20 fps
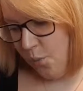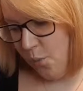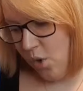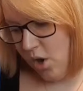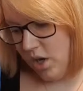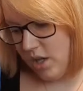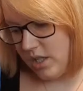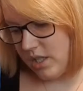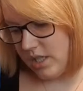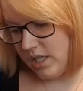
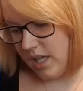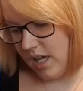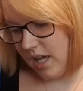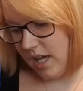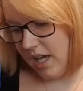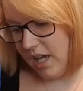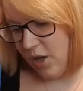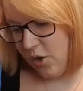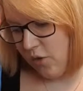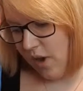was
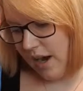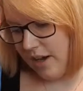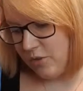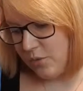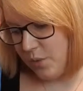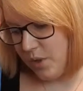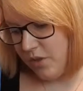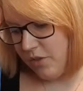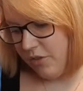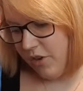
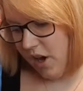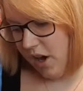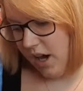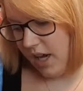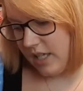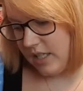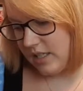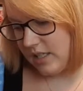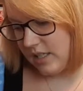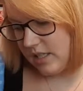engraved with
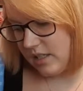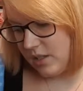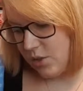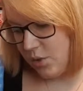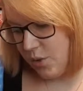vines